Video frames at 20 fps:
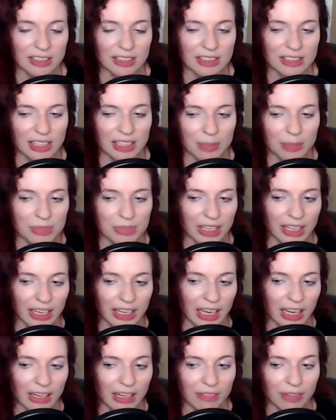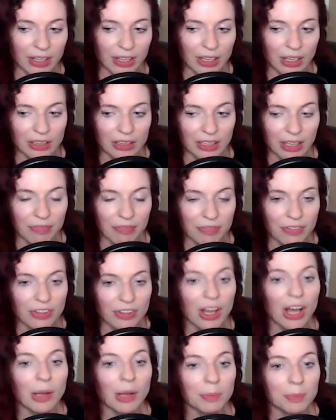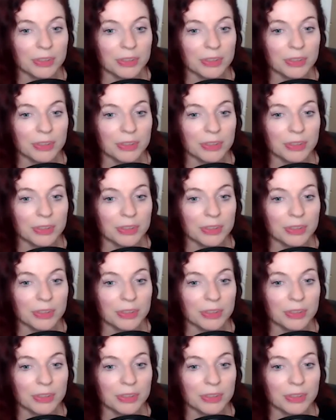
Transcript: seems like it kind of like lifts up